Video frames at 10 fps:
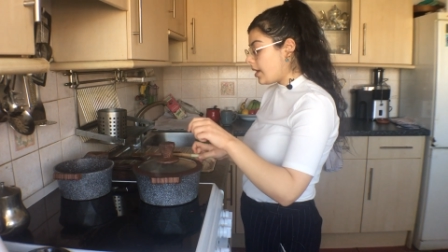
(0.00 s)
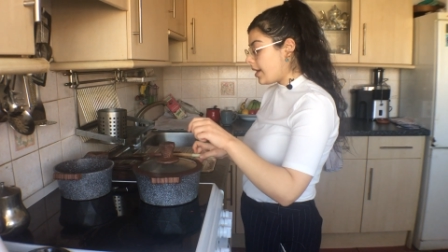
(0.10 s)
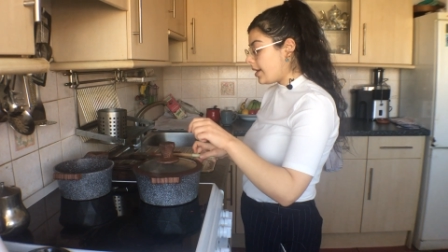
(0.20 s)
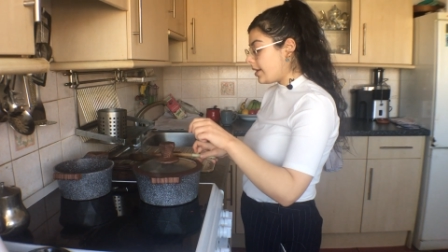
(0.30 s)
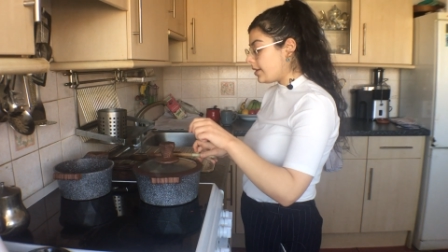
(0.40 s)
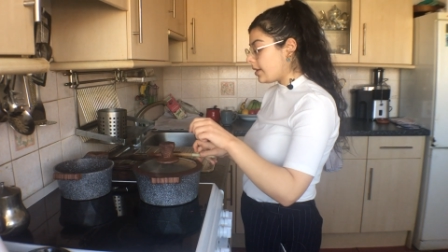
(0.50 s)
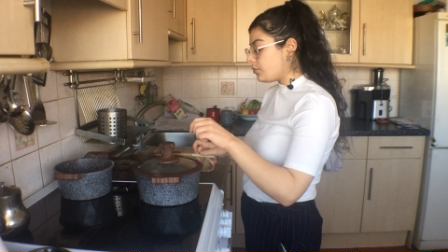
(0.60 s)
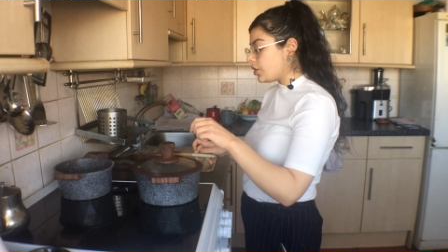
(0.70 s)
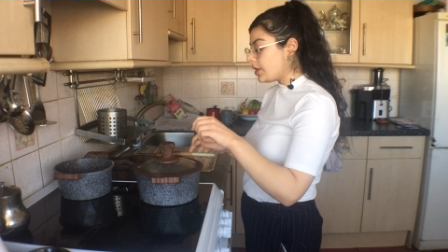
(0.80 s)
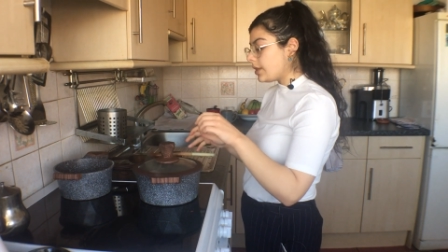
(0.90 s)
And I'm
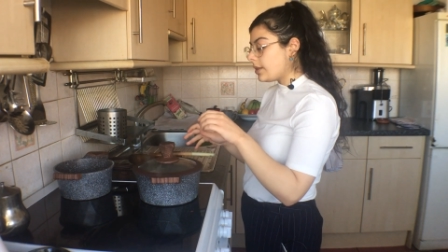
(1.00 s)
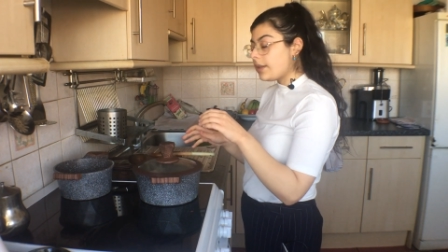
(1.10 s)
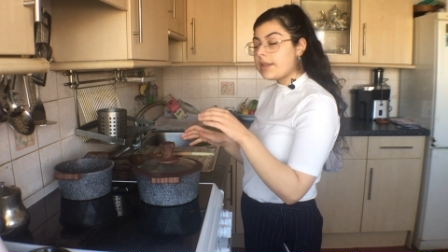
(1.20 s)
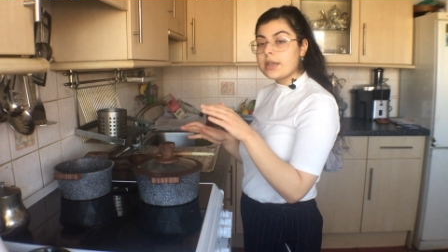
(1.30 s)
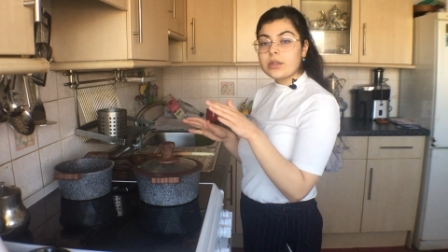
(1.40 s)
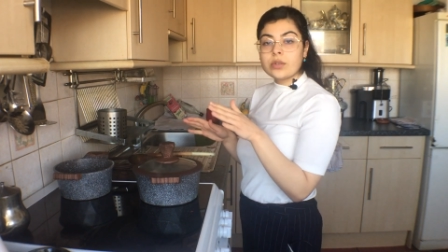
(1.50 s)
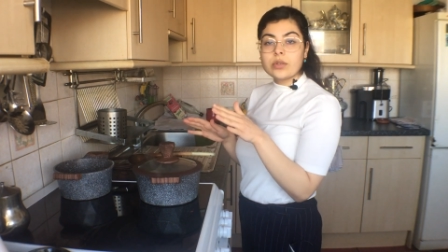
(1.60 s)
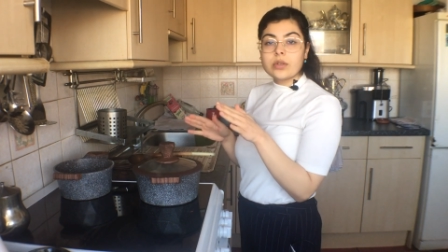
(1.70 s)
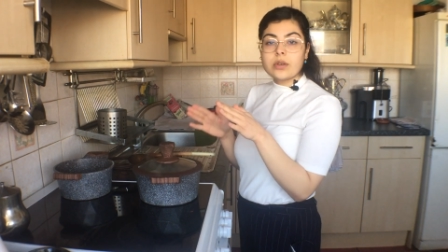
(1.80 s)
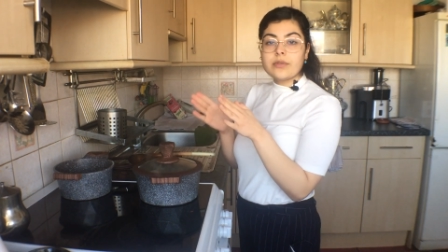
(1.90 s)
just going to let that
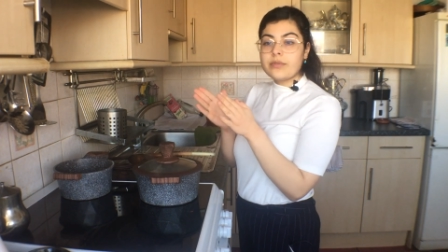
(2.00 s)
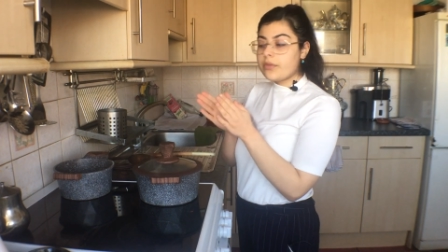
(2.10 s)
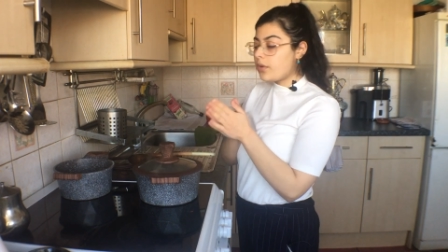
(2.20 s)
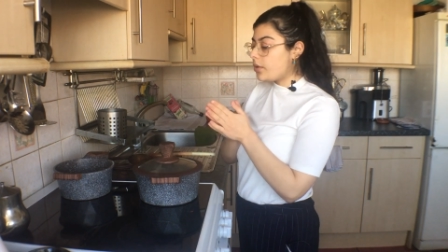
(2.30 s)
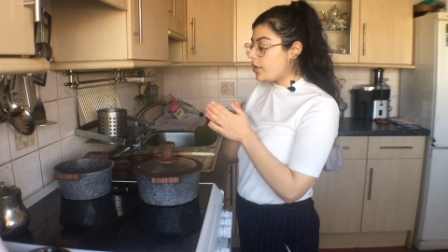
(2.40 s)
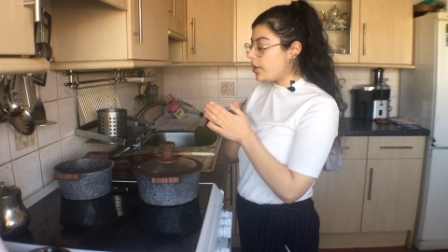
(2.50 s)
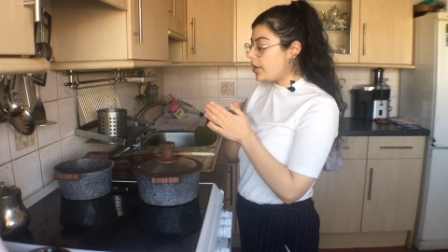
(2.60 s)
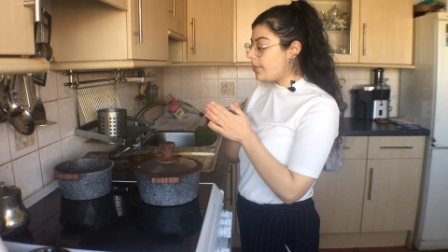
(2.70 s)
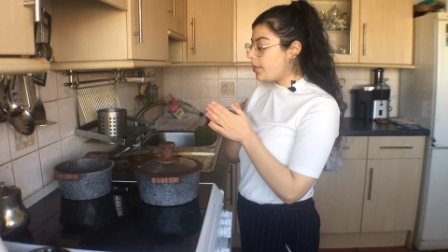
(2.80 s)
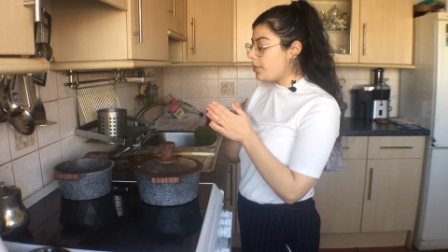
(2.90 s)
cook
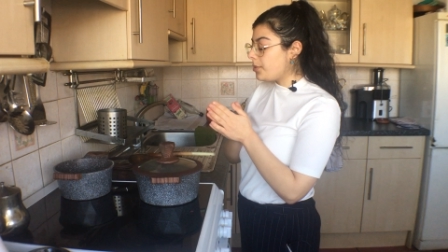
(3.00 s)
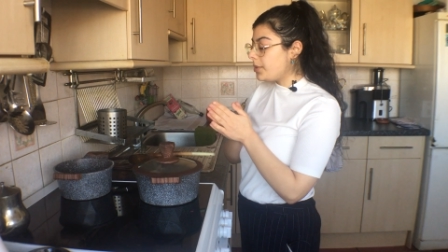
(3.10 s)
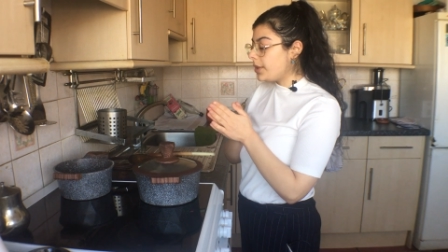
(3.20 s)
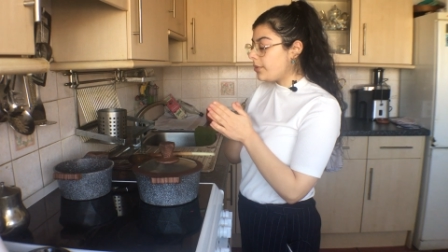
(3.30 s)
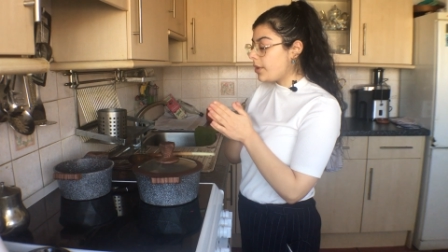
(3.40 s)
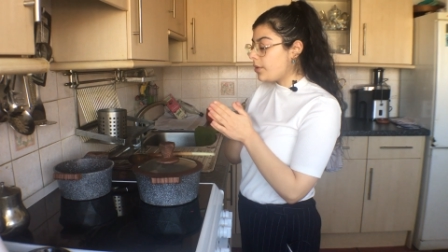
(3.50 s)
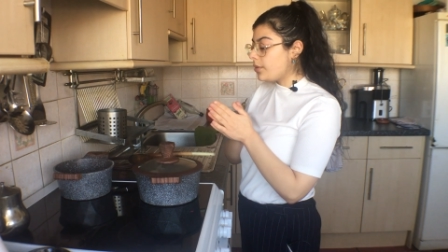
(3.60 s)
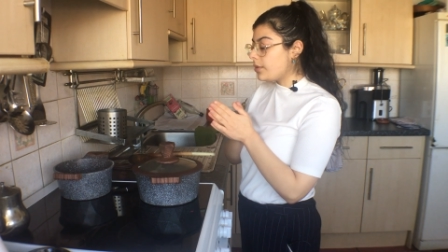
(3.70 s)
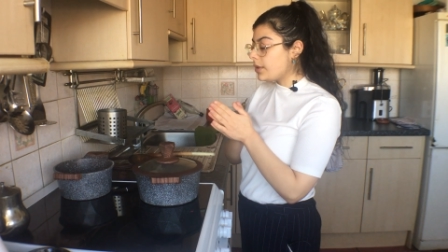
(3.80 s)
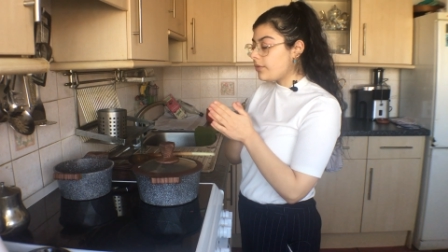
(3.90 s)
for probably
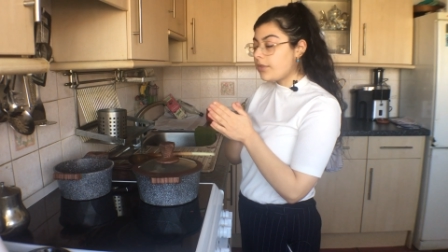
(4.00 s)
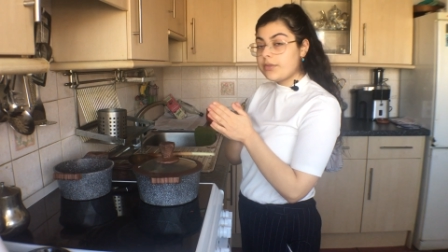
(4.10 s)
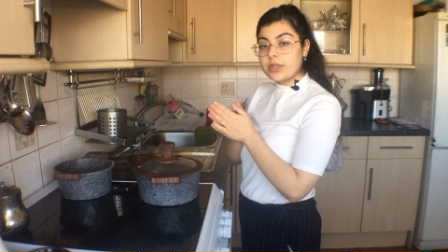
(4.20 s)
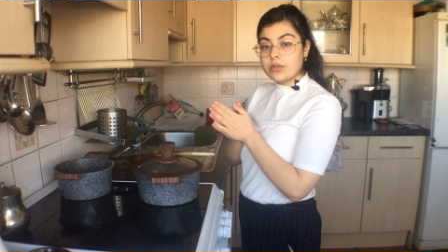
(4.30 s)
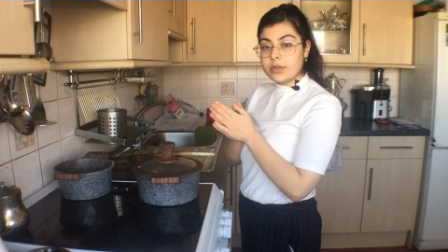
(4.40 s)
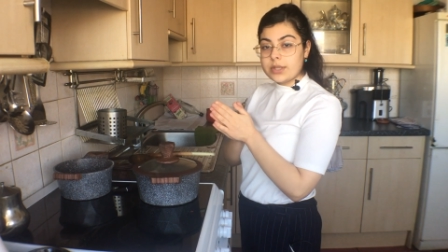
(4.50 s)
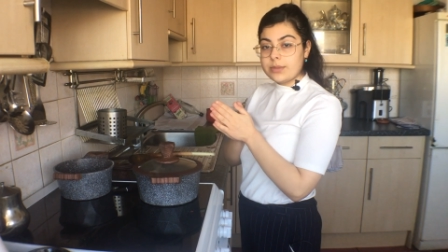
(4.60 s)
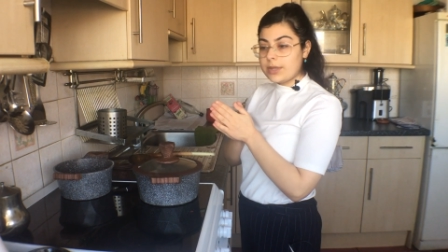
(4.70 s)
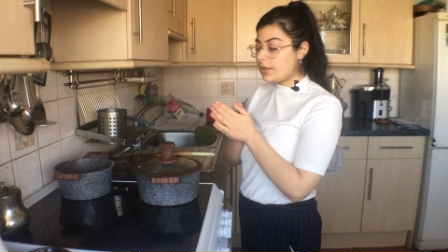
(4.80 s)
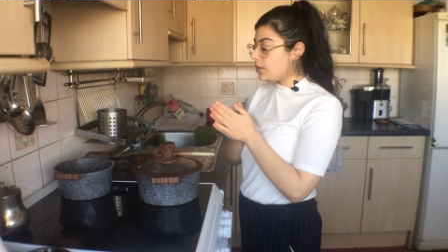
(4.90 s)
around fifteen to twenty
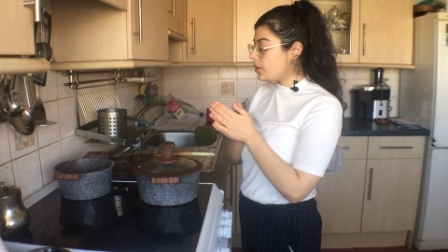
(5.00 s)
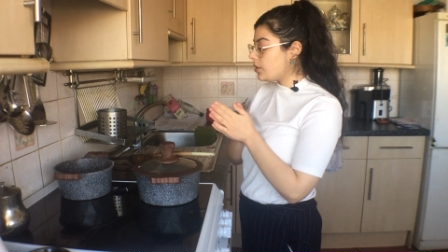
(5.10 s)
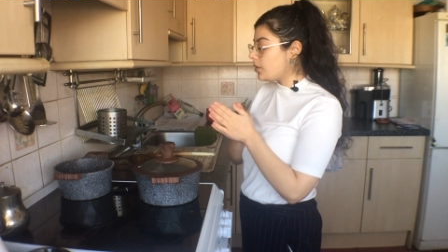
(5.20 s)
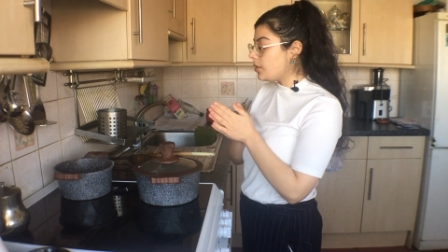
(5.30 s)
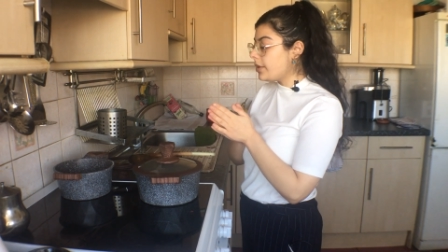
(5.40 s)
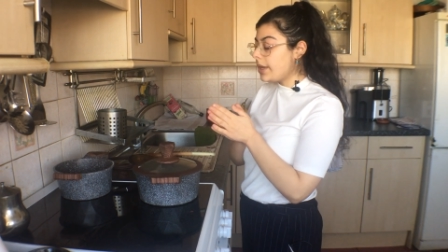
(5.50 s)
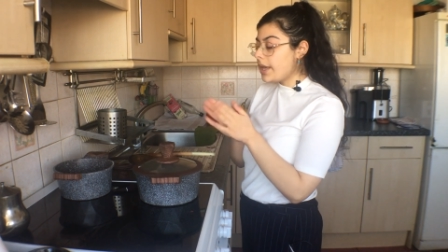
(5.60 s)
minutes or so.